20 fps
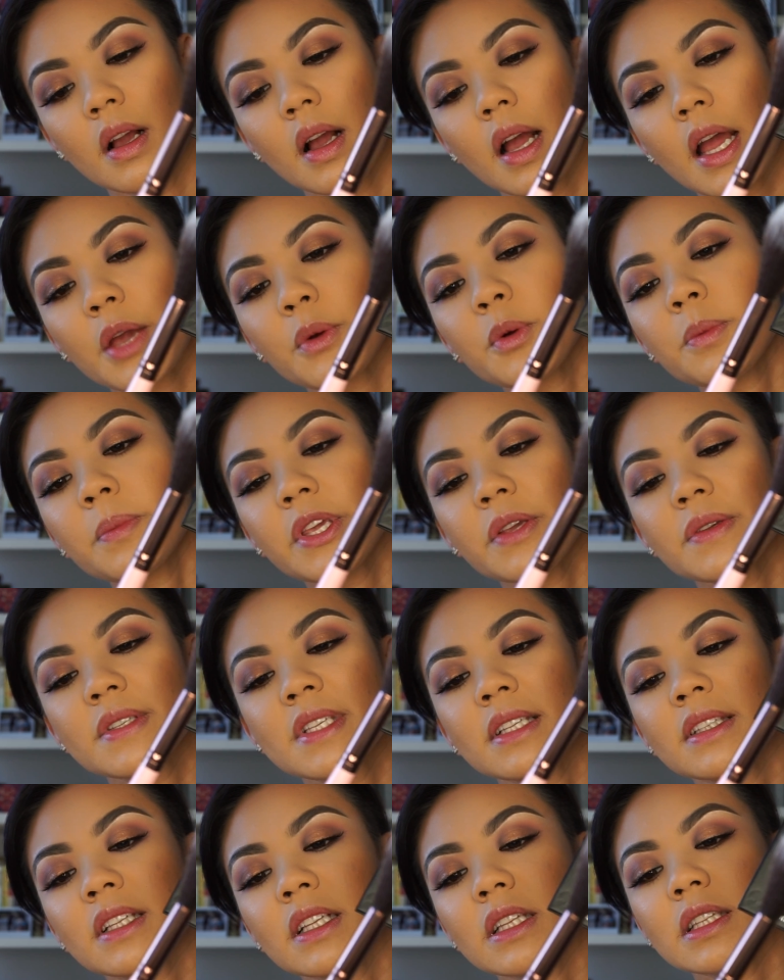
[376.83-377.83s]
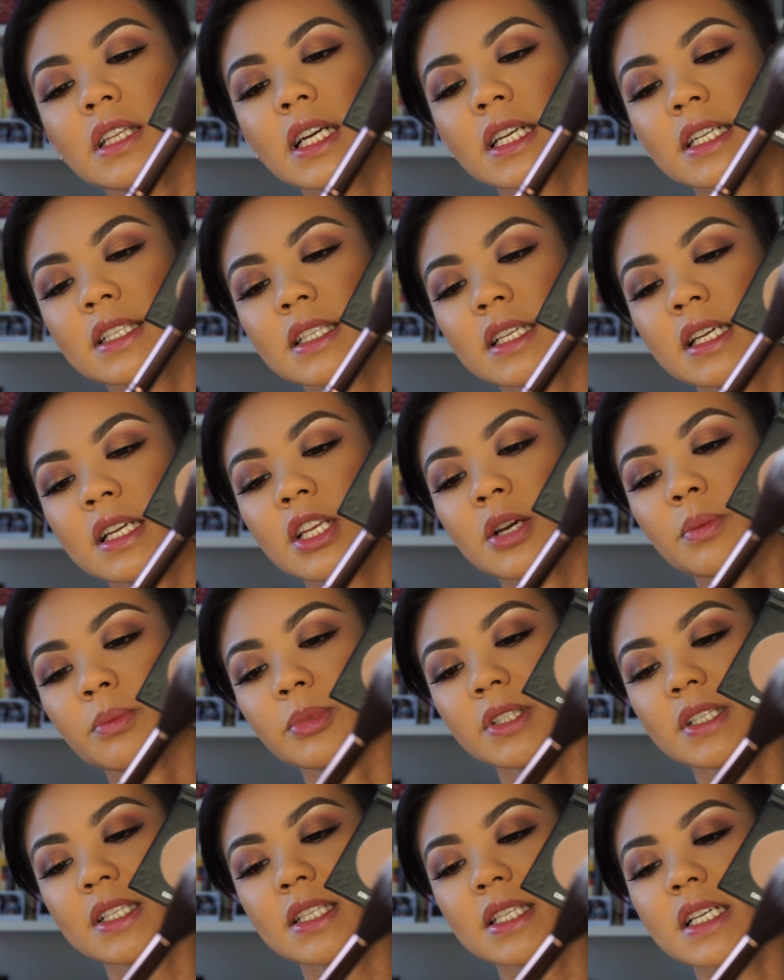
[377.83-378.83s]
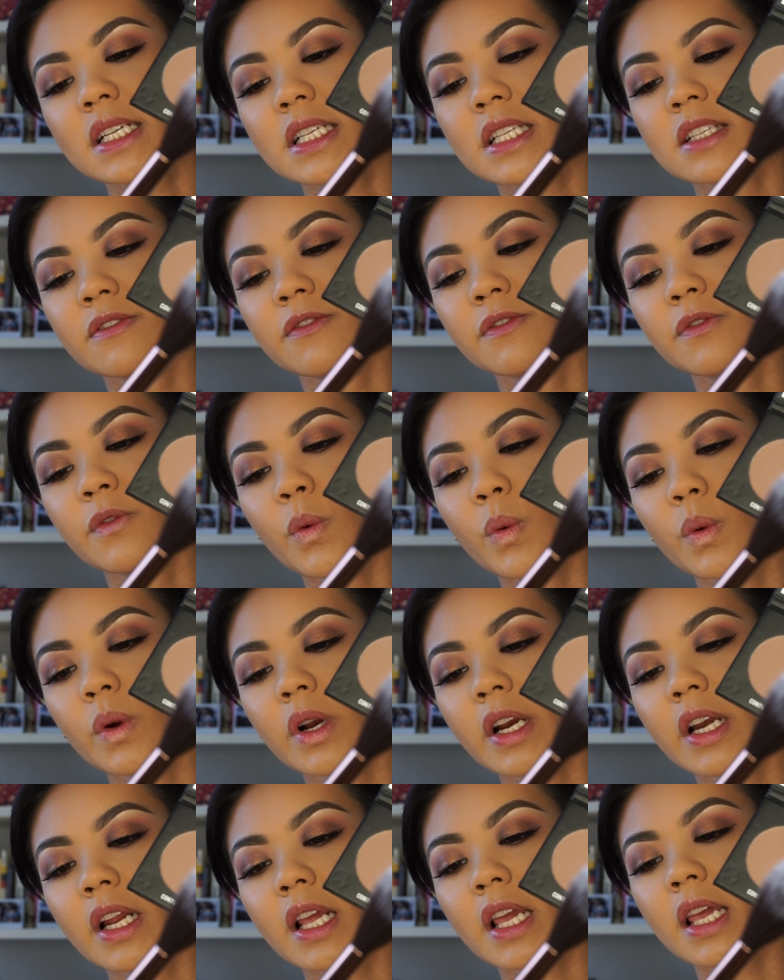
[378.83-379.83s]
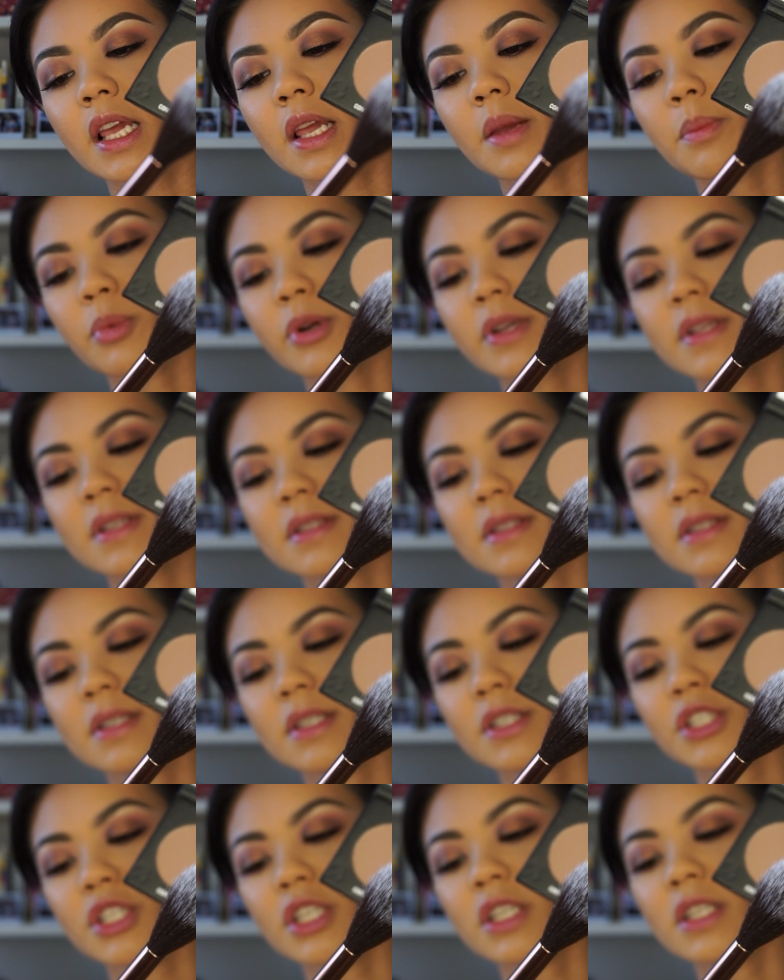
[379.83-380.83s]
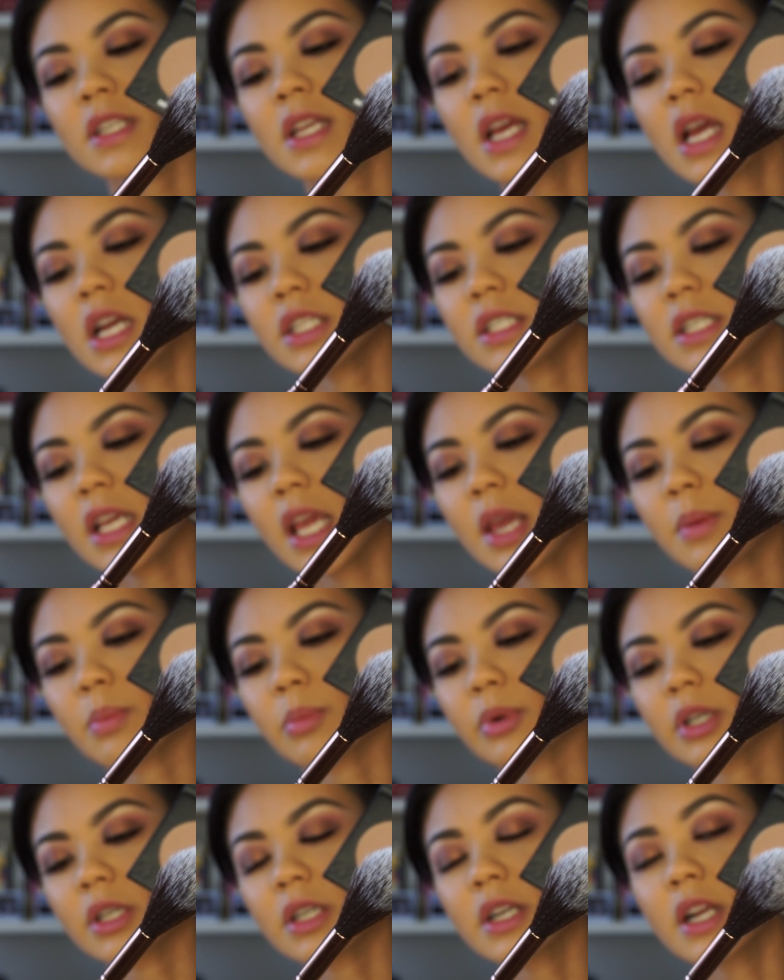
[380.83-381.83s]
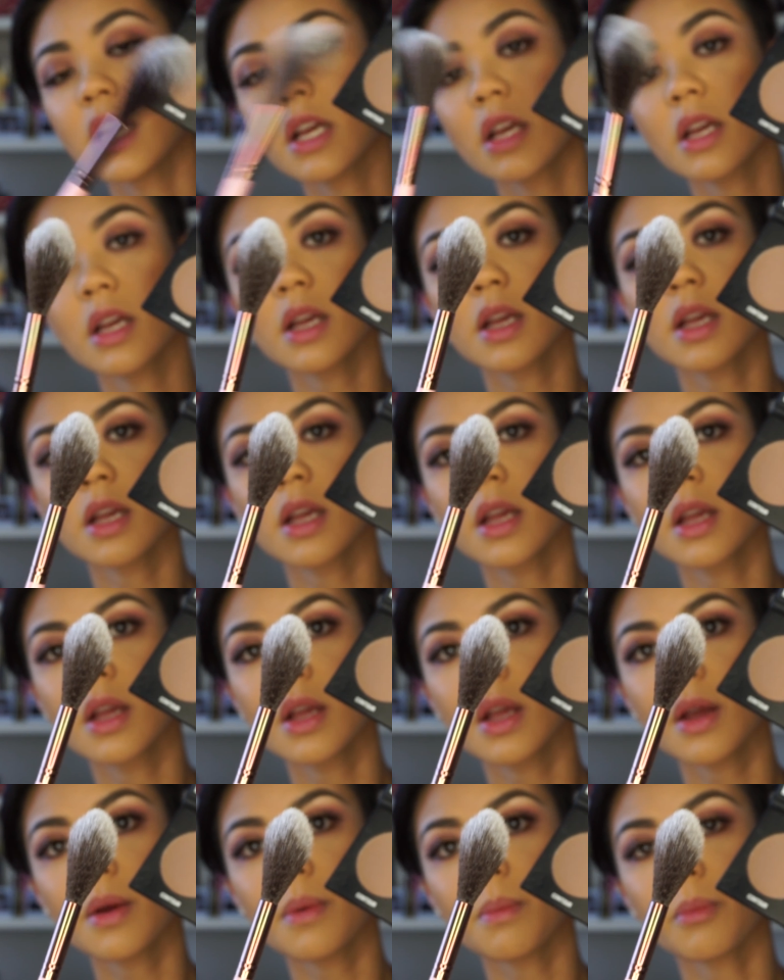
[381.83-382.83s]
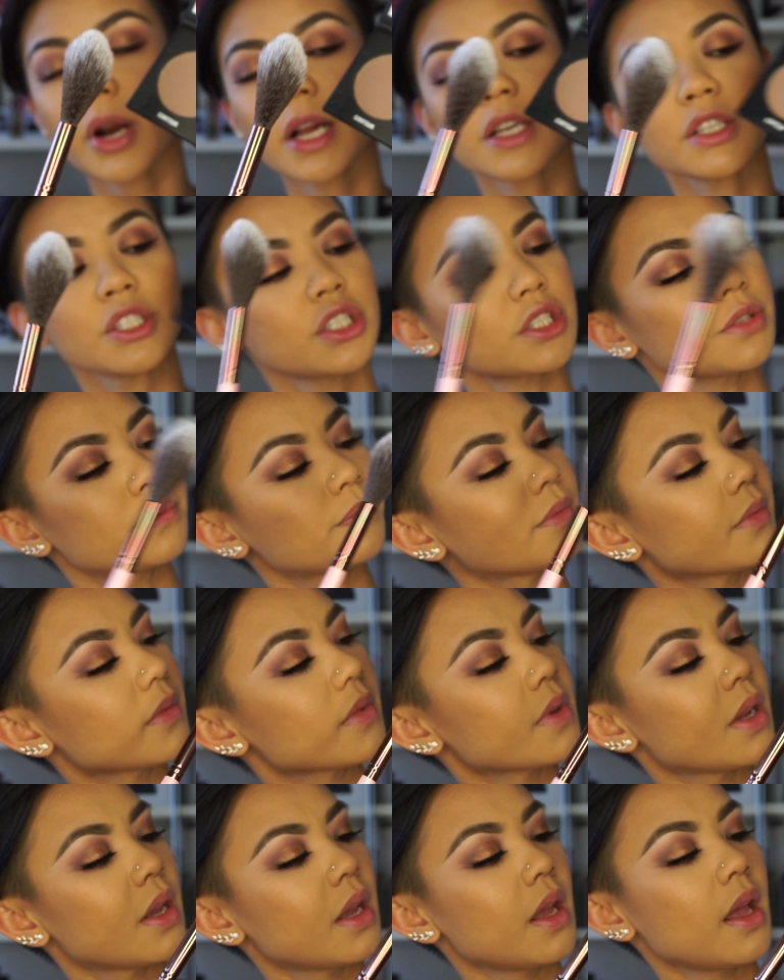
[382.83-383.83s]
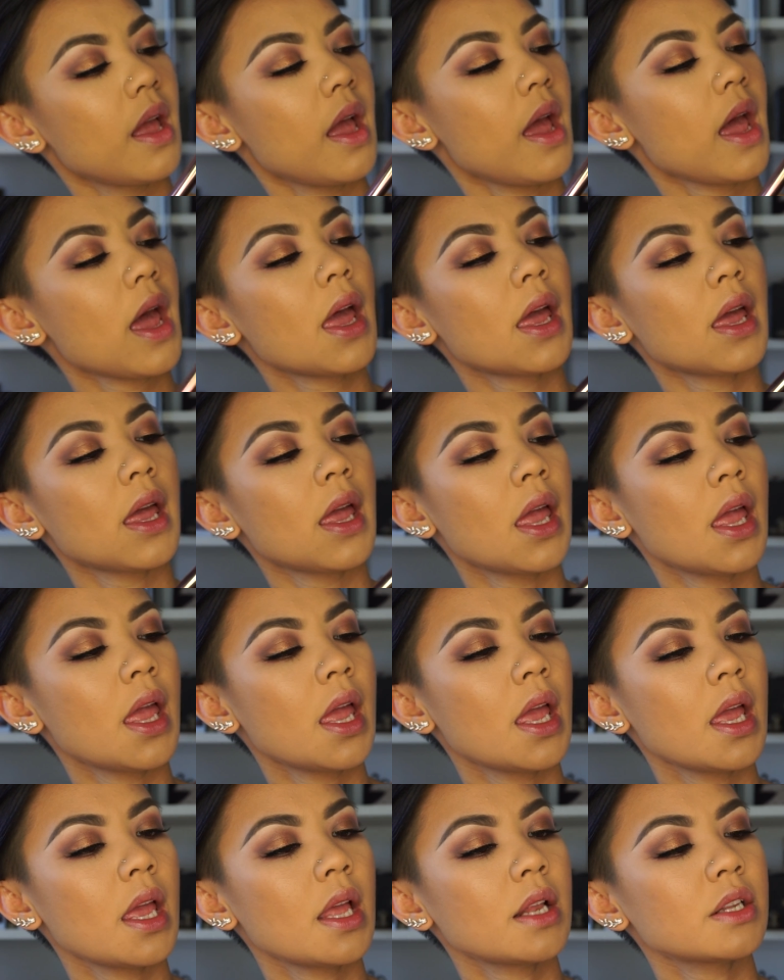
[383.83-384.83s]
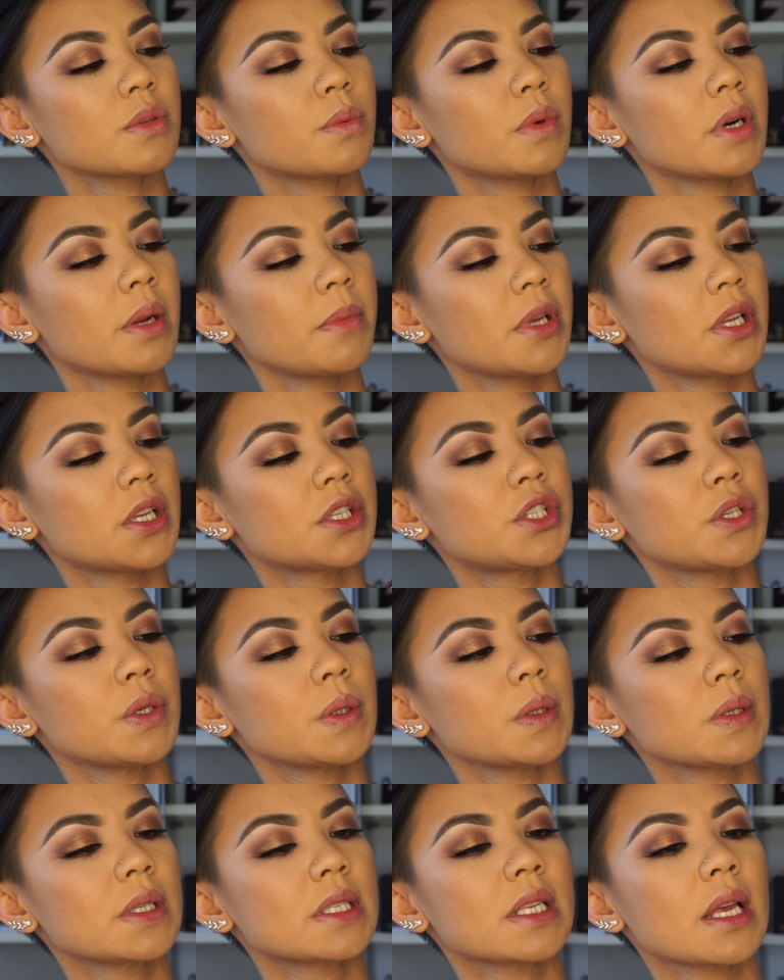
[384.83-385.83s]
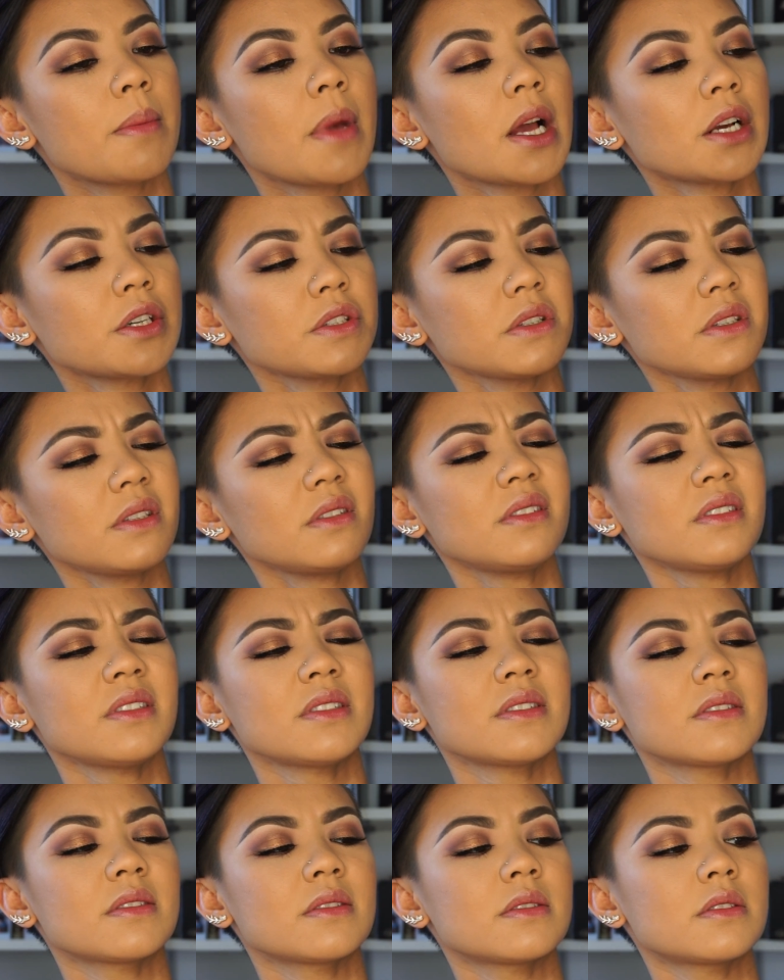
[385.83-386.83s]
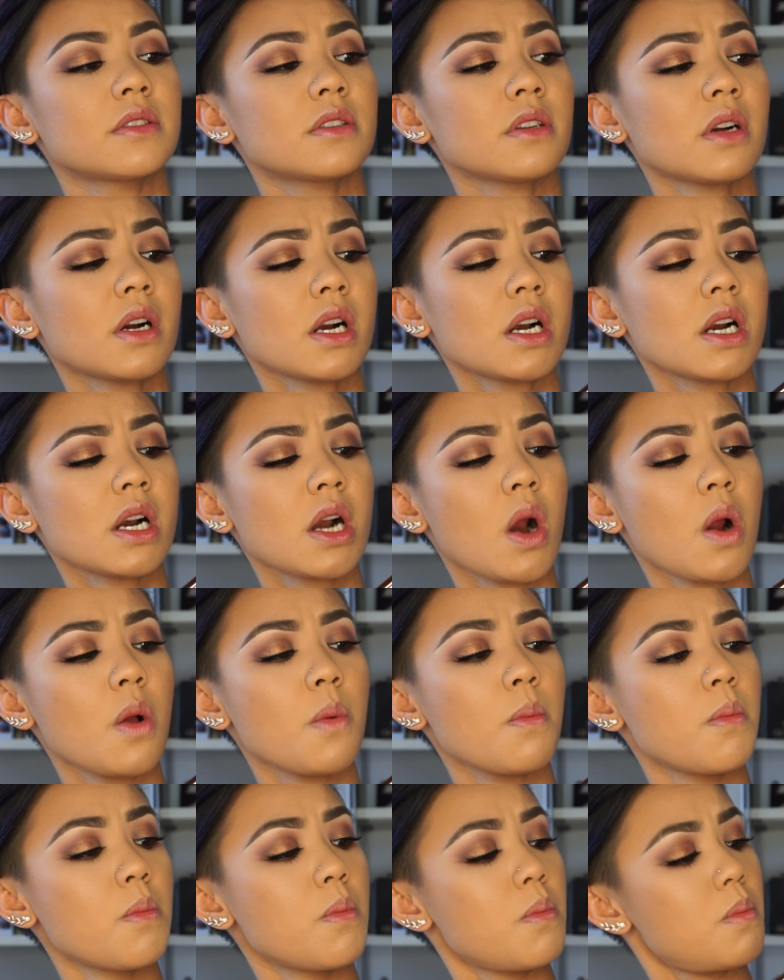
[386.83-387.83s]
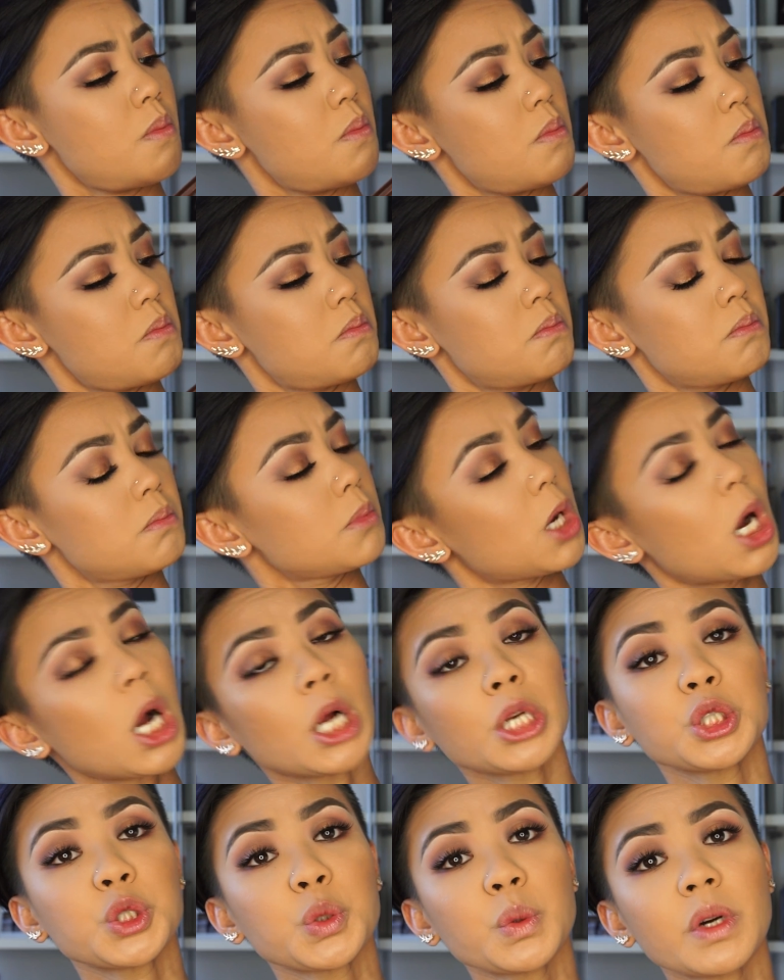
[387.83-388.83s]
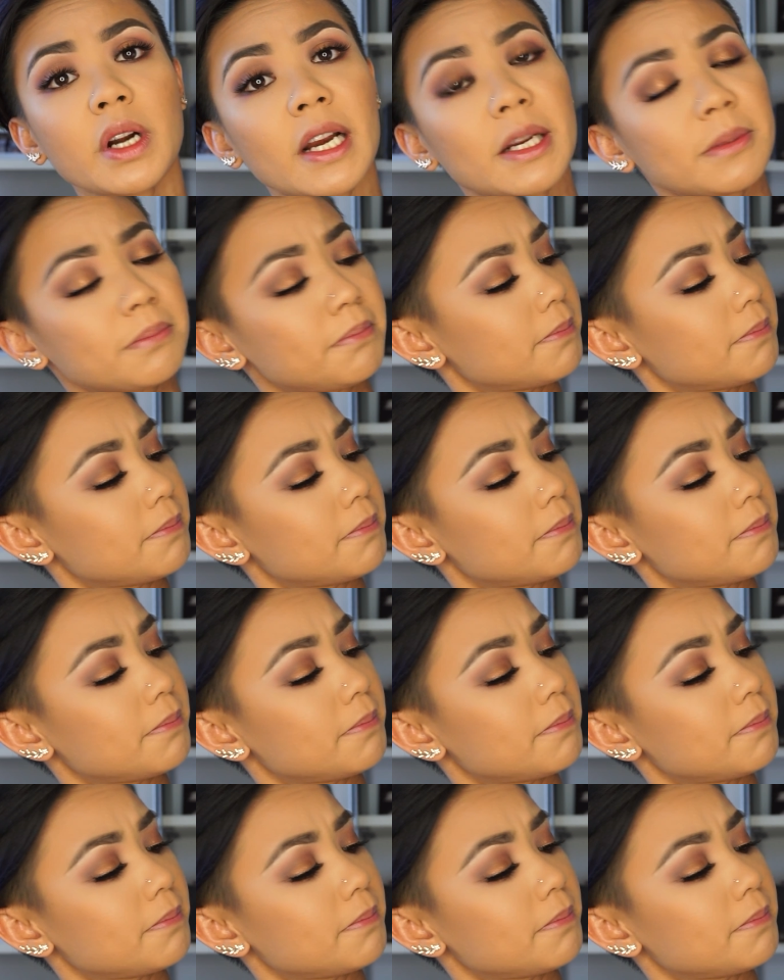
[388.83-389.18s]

I will be using the Luxie number 640 Precision Tapered brush. And what I'm going to do is I'm actually going to start contouring.